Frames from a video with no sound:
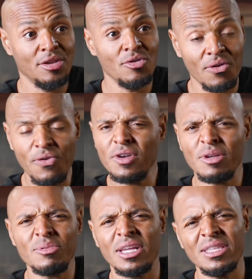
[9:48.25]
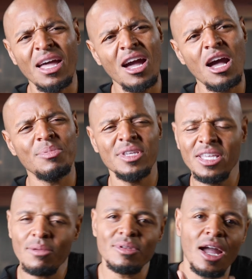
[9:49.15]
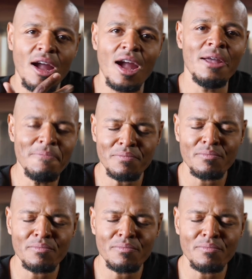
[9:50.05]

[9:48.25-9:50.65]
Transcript: And, you know, at first I was like, nah, but then I was like, all right,